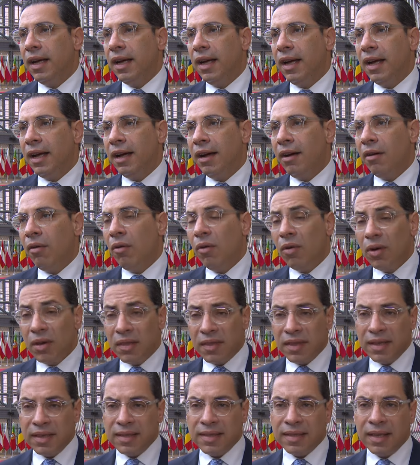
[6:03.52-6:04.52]
All
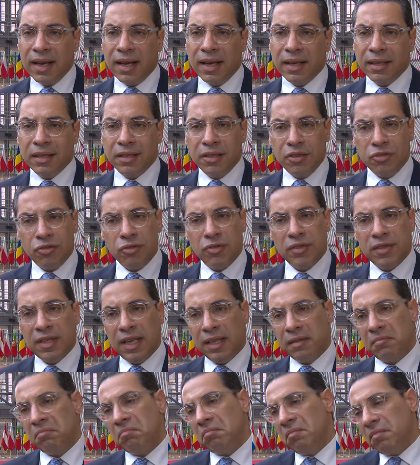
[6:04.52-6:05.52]
these are issues
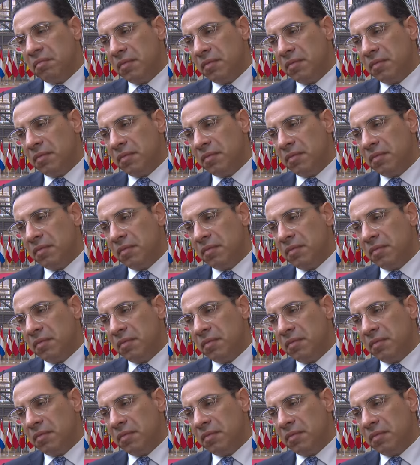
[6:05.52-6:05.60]
that